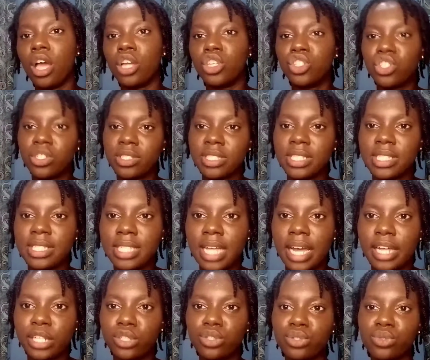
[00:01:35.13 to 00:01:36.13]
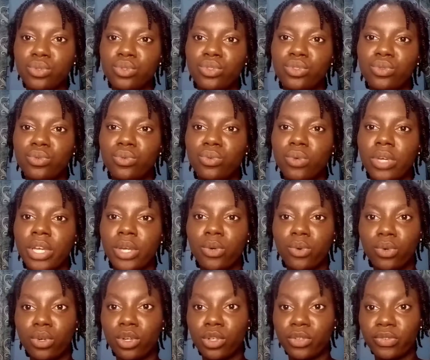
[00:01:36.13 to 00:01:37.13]
just decide to do a
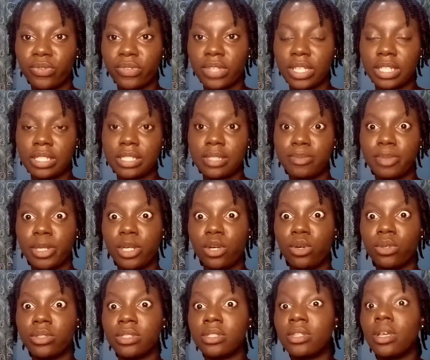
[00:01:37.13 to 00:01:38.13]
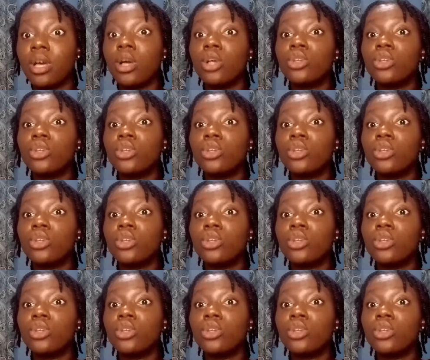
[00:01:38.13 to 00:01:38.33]
whole lot of things because